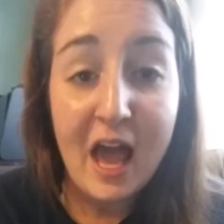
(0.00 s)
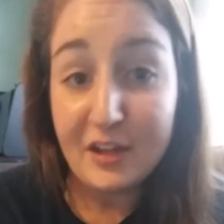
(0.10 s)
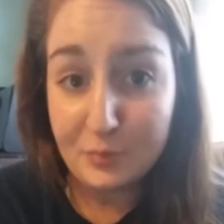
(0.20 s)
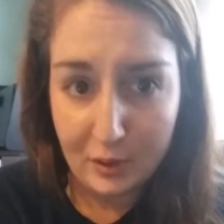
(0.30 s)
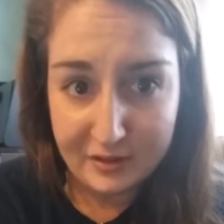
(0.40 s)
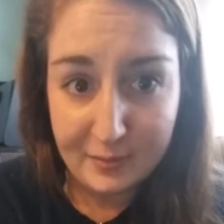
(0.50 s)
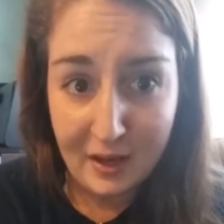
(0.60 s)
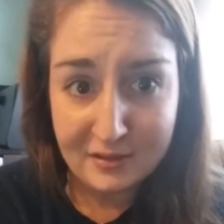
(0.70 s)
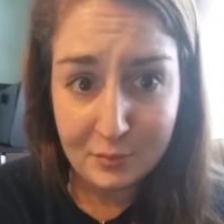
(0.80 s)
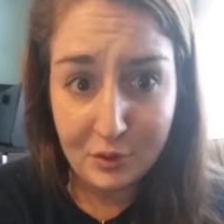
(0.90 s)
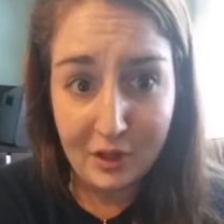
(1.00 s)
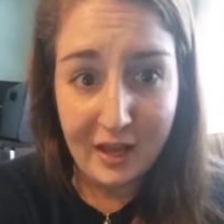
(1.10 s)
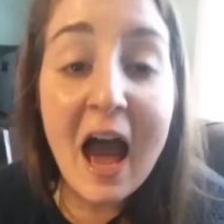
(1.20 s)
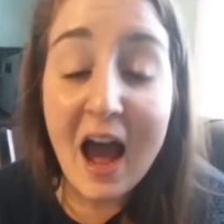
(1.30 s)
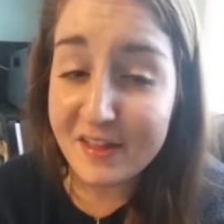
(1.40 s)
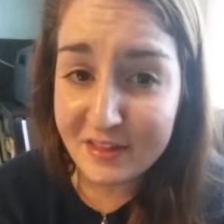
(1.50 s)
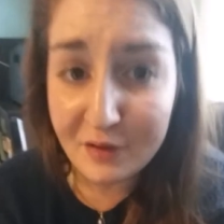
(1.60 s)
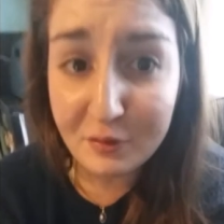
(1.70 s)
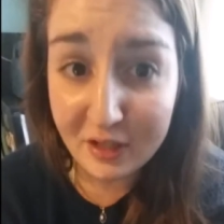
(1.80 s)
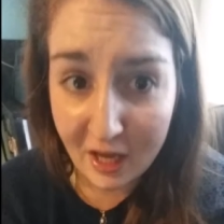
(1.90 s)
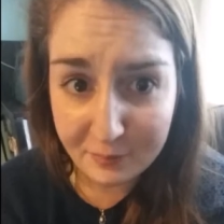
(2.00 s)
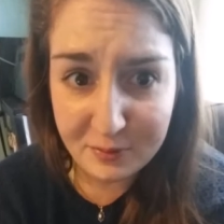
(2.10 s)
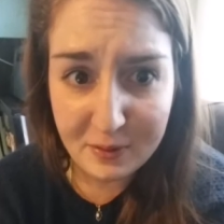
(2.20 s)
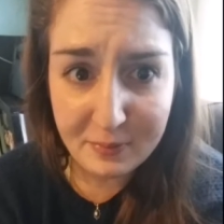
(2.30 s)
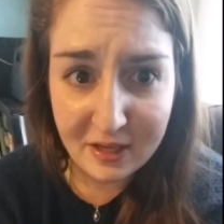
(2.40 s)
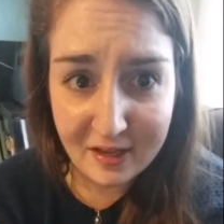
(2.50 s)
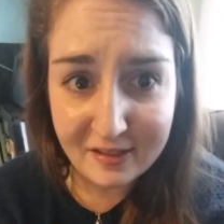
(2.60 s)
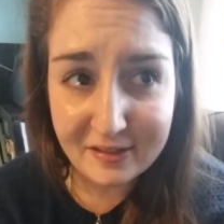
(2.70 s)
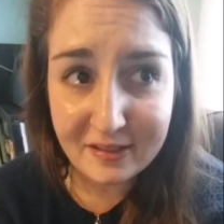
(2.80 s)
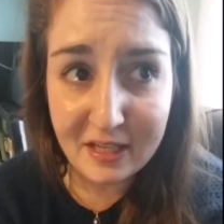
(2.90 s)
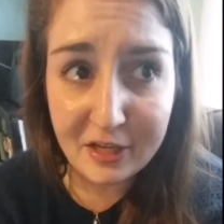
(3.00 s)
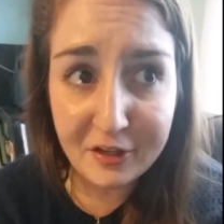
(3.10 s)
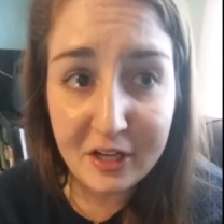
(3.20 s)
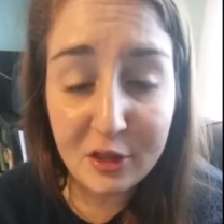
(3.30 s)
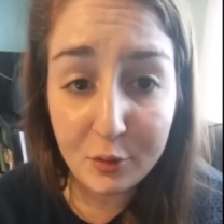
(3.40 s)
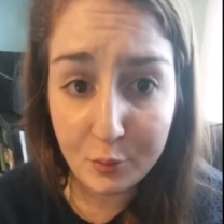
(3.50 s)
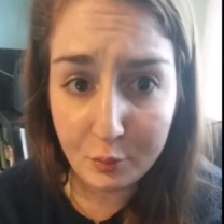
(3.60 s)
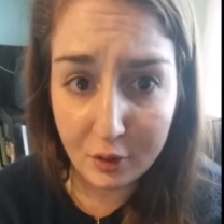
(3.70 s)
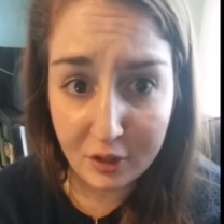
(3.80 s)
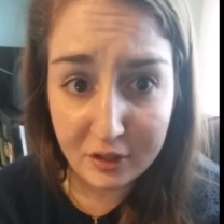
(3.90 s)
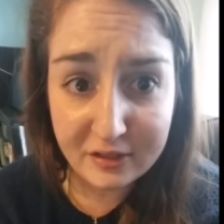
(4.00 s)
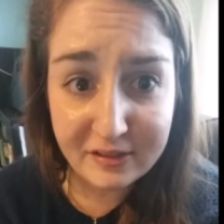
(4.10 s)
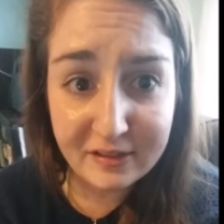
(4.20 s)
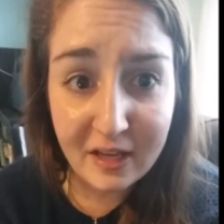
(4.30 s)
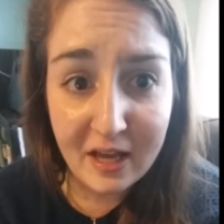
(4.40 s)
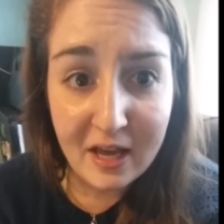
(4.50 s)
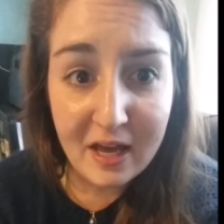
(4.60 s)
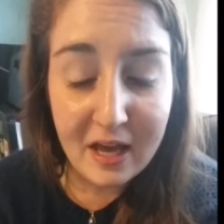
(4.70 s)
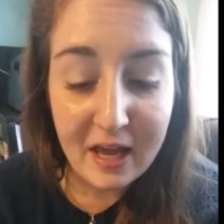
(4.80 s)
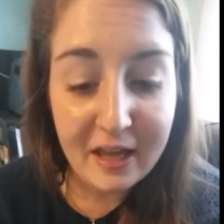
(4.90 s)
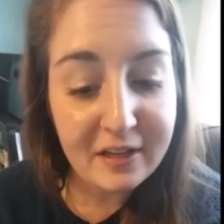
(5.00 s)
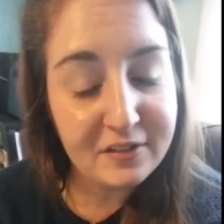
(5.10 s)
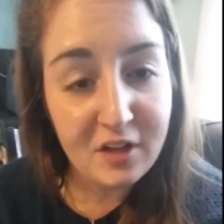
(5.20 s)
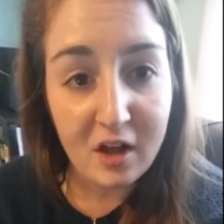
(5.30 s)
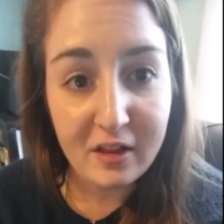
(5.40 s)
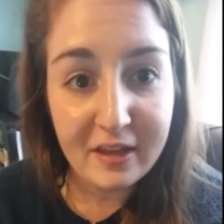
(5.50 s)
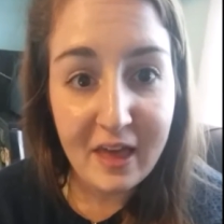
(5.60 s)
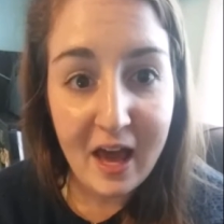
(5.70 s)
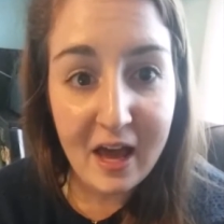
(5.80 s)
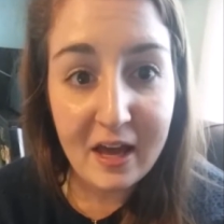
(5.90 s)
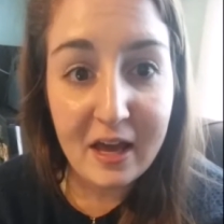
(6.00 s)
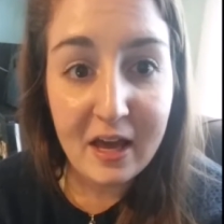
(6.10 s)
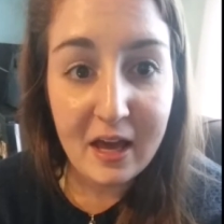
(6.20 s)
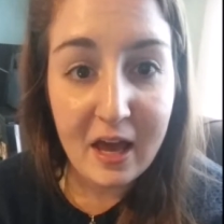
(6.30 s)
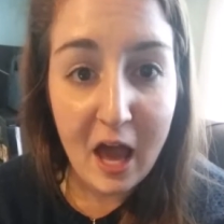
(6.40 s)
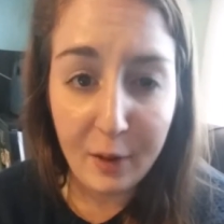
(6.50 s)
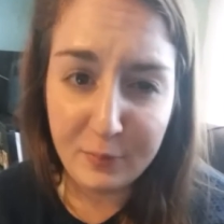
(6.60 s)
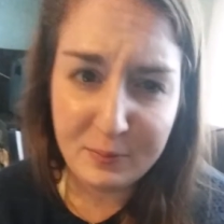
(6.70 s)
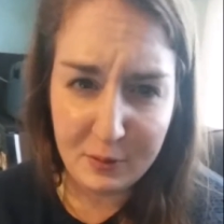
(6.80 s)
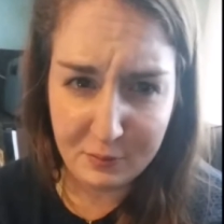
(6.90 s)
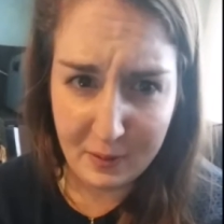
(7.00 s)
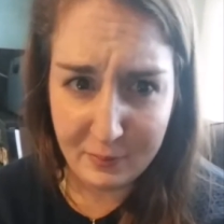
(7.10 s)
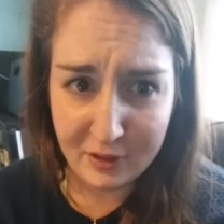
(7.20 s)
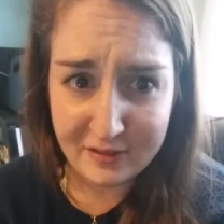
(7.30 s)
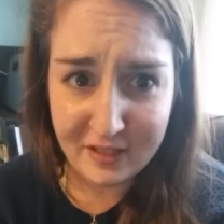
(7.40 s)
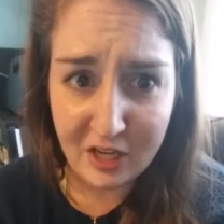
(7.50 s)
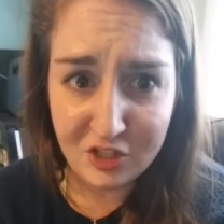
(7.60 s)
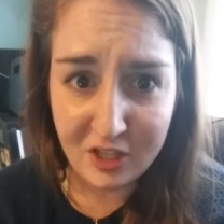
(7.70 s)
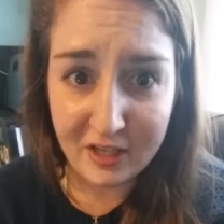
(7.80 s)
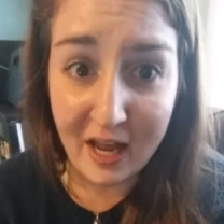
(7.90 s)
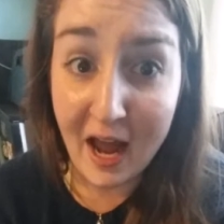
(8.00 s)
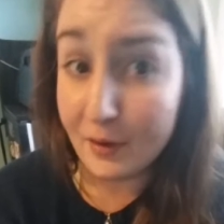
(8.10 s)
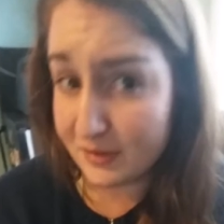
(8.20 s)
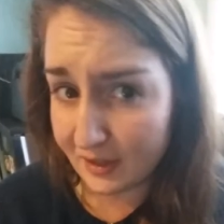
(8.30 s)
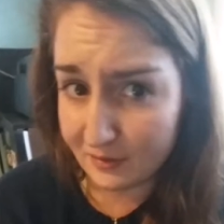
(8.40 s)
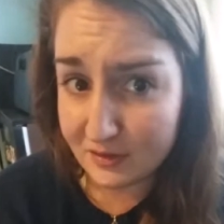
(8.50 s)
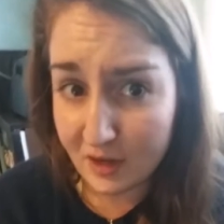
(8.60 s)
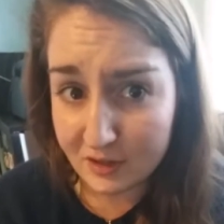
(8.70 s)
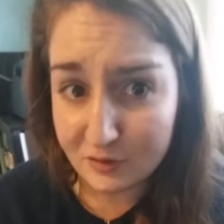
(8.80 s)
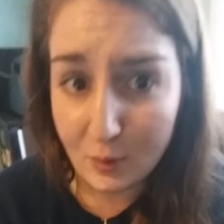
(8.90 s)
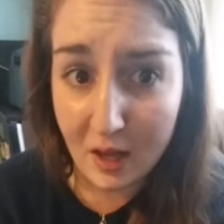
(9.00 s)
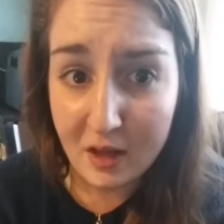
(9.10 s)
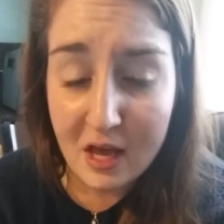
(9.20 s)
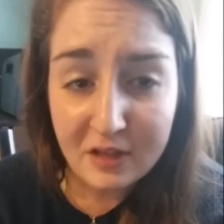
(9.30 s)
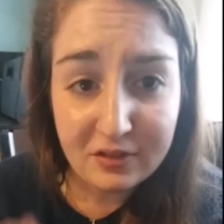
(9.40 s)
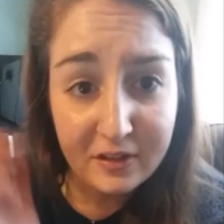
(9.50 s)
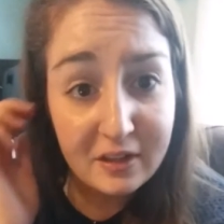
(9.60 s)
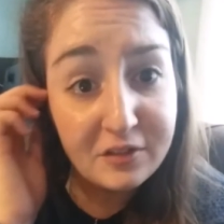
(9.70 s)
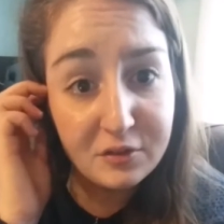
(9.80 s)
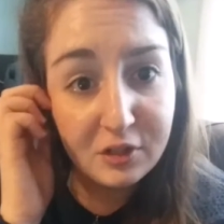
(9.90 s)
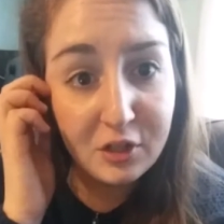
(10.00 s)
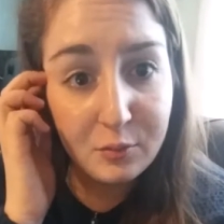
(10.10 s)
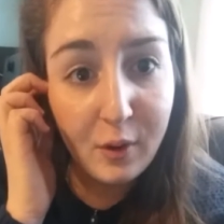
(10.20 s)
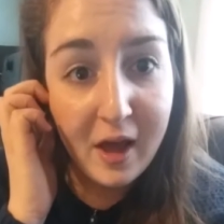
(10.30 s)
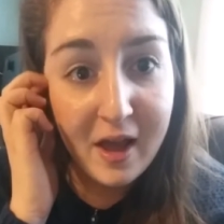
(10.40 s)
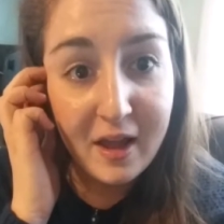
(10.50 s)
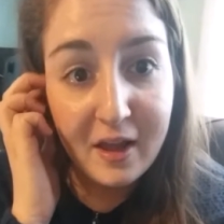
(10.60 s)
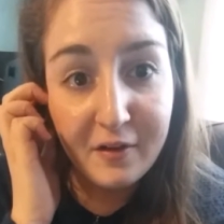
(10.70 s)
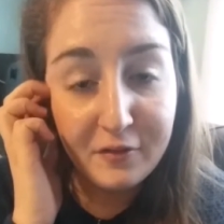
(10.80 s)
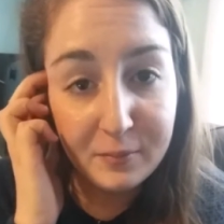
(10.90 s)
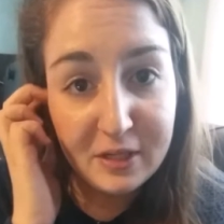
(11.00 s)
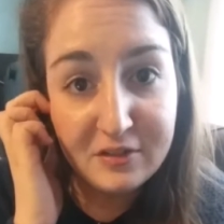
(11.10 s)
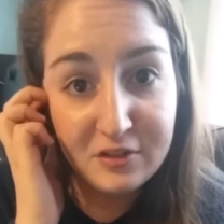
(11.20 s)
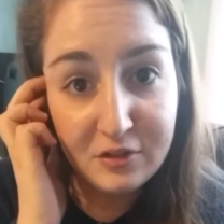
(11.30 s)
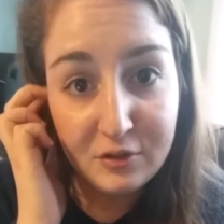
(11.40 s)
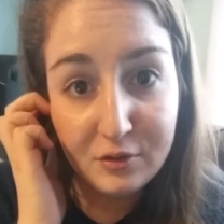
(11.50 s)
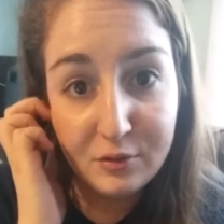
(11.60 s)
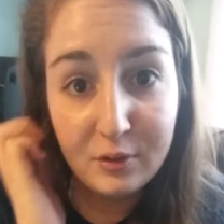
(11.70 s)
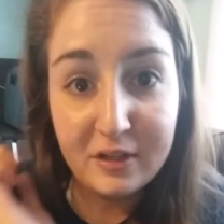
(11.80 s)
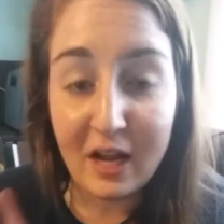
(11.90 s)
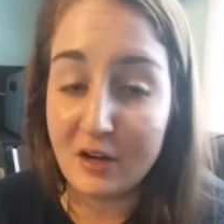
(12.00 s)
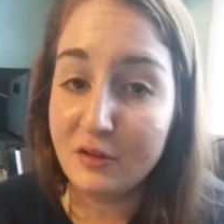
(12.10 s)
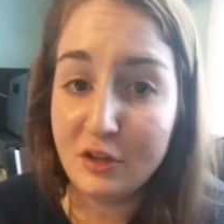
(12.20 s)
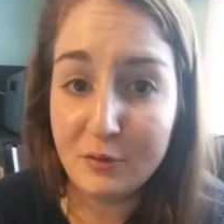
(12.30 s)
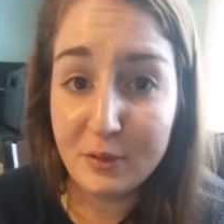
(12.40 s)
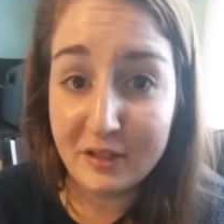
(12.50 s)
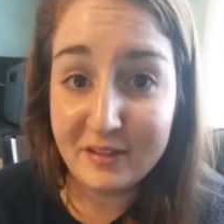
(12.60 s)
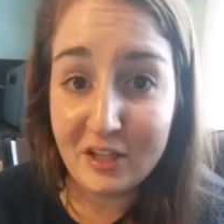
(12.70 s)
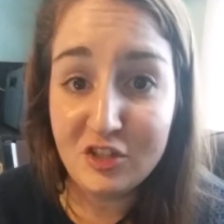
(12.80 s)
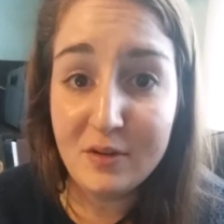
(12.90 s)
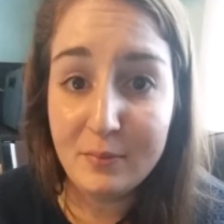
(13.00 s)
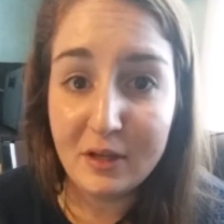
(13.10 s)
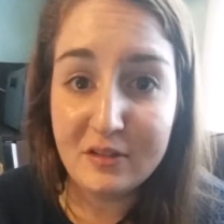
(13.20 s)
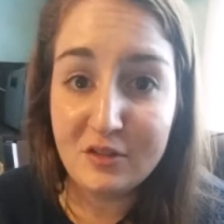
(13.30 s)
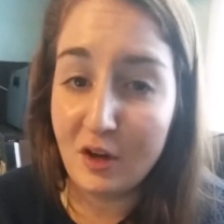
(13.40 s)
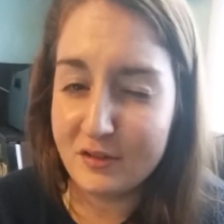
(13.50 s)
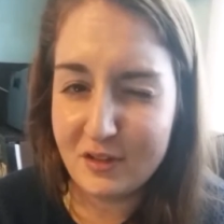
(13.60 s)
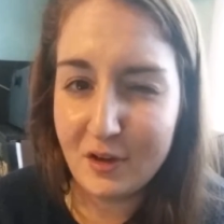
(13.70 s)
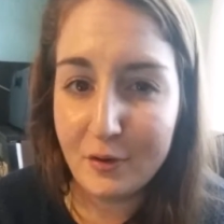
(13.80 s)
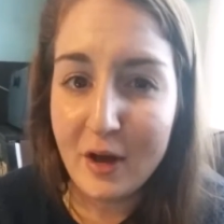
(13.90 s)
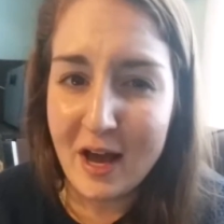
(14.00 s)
as well as possible. I think that really helped me because hearing the words in a song like that helped me with my pronunciation outside of the song as well. So I think that was a really good way for me to not only learn pronunciation, but to also,